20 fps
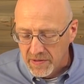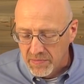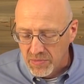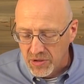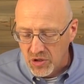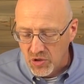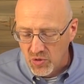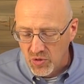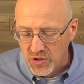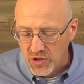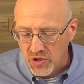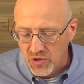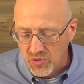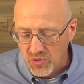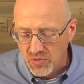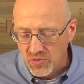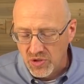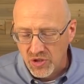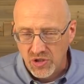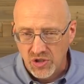But who are
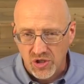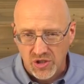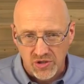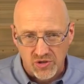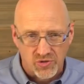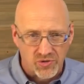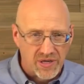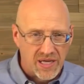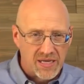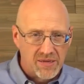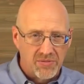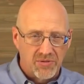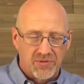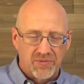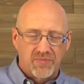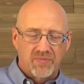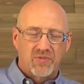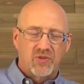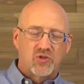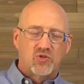you to judge your
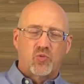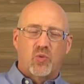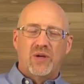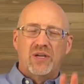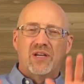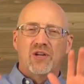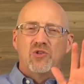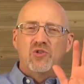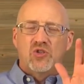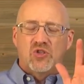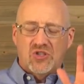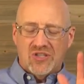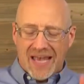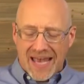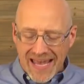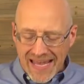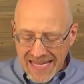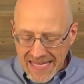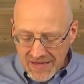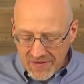neighbor? There's one who
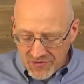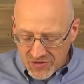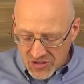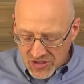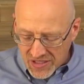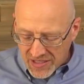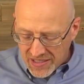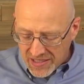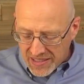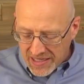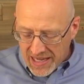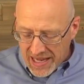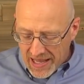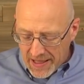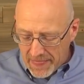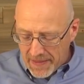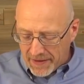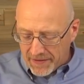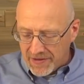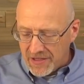saves
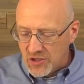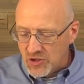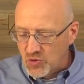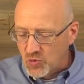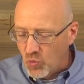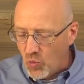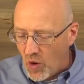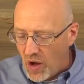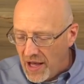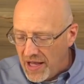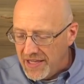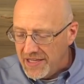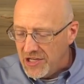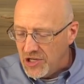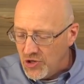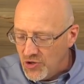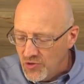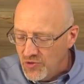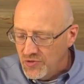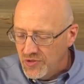and there is one
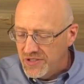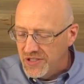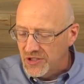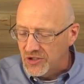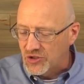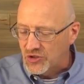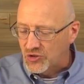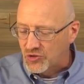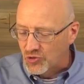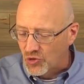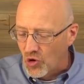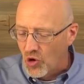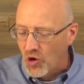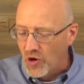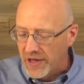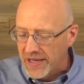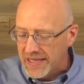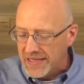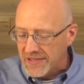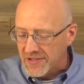who
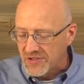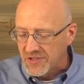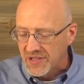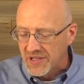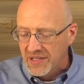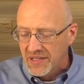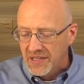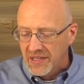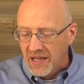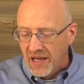destroys.